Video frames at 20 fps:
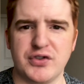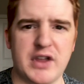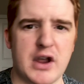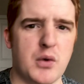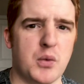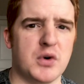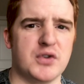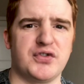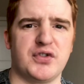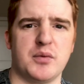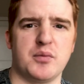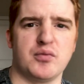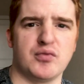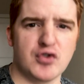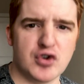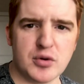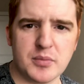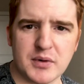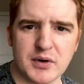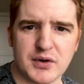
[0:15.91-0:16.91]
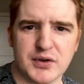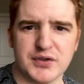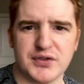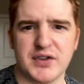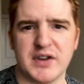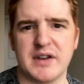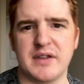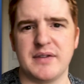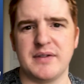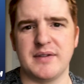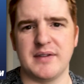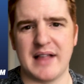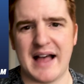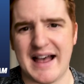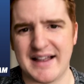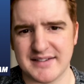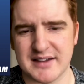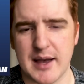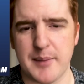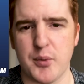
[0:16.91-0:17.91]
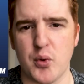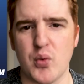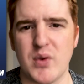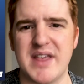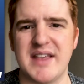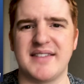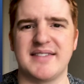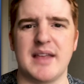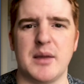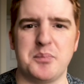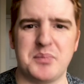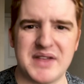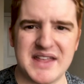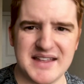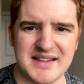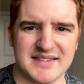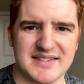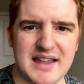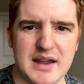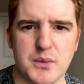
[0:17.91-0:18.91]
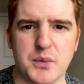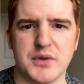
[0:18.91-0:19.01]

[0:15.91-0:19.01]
there were some rumors in the last couple weeks that PSA